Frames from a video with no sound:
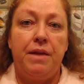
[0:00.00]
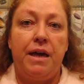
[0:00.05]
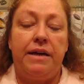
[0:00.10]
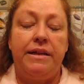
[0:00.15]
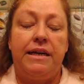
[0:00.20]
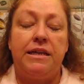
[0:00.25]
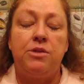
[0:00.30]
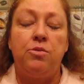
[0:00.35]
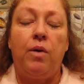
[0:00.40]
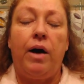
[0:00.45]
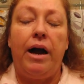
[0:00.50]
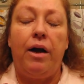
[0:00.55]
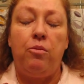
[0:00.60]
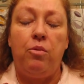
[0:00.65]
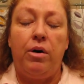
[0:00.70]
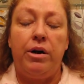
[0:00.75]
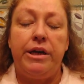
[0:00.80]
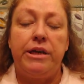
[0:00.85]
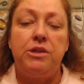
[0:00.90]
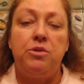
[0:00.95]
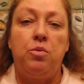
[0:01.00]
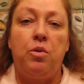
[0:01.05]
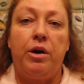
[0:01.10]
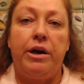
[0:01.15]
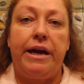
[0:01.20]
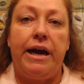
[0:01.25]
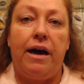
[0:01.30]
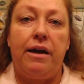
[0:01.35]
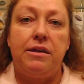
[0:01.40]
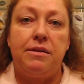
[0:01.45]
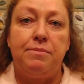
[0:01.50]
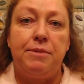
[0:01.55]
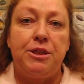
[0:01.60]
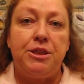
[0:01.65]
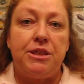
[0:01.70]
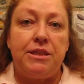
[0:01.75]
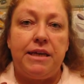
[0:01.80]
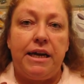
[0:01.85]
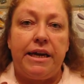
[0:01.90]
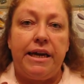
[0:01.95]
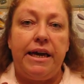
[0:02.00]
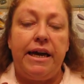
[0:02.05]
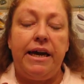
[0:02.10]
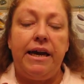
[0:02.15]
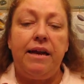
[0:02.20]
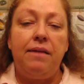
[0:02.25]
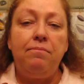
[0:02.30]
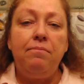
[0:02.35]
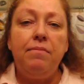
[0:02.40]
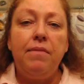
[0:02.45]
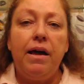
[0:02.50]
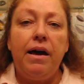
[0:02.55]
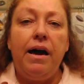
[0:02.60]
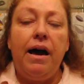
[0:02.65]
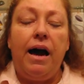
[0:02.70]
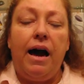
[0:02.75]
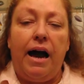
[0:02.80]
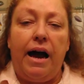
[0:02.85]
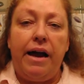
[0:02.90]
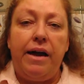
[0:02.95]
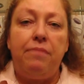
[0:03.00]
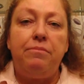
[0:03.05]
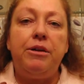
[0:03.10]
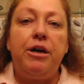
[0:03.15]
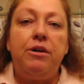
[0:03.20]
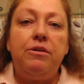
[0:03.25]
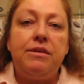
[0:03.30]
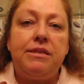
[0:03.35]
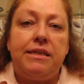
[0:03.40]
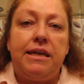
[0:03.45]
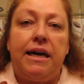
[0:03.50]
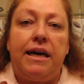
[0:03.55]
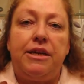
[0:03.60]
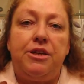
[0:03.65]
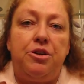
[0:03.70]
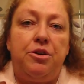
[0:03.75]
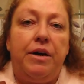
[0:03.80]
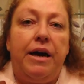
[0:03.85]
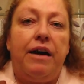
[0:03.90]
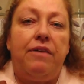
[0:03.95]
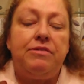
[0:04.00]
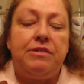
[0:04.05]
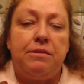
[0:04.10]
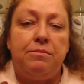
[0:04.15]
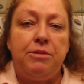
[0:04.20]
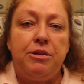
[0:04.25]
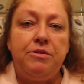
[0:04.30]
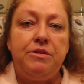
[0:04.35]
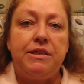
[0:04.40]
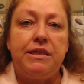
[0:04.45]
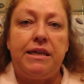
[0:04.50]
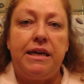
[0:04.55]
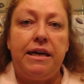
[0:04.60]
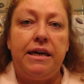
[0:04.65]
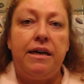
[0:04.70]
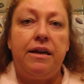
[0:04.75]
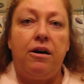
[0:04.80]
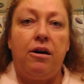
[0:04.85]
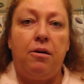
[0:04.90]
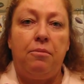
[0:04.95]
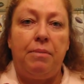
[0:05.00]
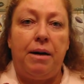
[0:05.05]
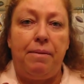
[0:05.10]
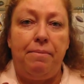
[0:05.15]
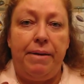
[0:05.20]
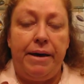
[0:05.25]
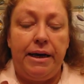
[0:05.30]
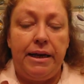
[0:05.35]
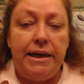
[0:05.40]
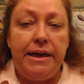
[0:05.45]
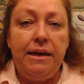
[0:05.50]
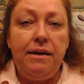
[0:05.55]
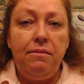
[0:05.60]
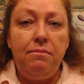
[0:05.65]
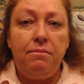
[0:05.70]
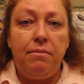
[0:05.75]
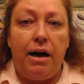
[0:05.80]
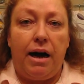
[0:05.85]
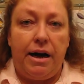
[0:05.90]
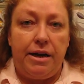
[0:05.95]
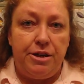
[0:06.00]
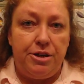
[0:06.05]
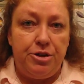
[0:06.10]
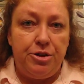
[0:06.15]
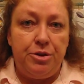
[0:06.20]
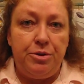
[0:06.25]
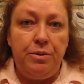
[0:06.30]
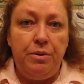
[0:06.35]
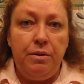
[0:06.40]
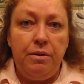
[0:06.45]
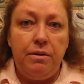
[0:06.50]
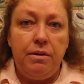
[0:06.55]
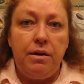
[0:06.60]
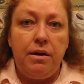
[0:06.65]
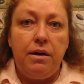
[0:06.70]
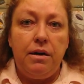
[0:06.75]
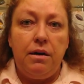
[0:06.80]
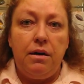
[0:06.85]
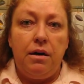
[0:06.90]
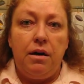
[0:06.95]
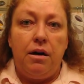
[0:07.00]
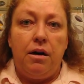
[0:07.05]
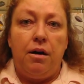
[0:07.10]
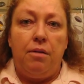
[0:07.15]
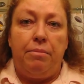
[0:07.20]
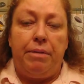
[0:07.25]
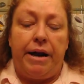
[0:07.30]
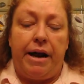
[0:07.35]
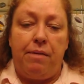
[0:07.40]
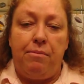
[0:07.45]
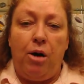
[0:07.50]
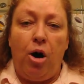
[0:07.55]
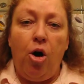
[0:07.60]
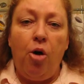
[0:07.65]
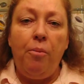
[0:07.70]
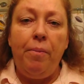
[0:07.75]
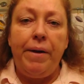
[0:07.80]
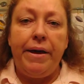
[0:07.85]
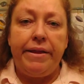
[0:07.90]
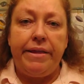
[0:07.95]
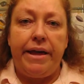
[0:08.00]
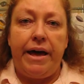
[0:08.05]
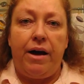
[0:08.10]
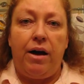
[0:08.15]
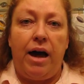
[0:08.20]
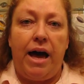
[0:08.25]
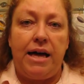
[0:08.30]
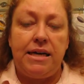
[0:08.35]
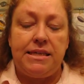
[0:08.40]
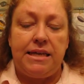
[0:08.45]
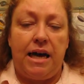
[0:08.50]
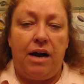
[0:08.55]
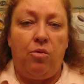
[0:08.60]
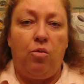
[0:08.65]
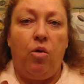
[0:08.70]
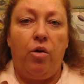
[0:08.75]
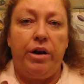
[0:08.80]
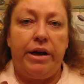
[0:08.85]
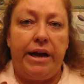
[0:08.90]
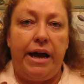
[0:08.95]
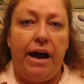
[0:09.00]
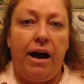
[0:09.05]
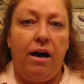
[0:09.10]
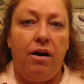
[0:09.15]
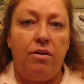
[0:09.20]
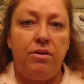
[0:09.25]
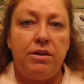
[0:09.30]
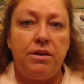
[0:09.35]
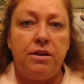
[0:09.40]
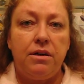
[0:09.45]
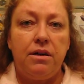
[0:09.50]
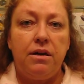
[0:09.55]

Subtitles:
That's why I'm wanting to work out as much as I can. I am noticing I do have some loose skin on my belly. I do. But I'm hoping that as I work out,